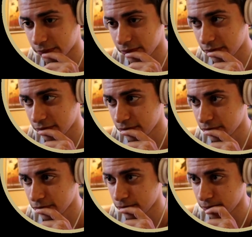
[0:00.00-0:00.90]

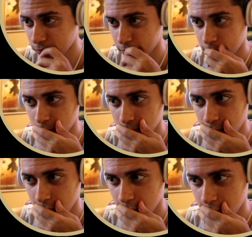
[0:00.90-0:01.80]

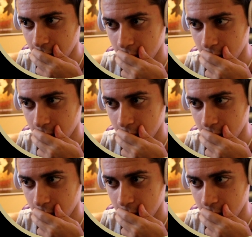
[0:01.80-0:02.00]
(no one is talking)